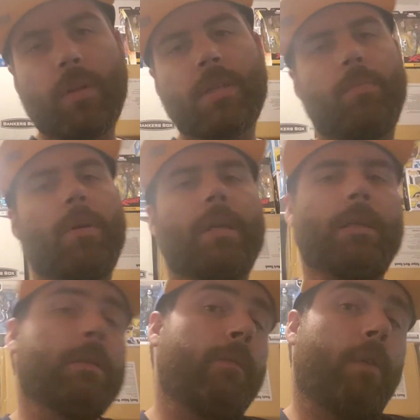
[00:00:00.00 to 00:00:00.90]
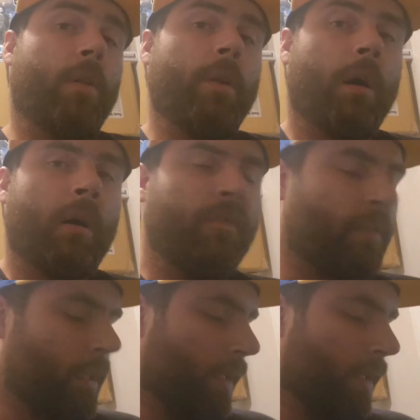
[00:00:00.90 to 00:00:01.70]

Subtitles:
This book has fallen off.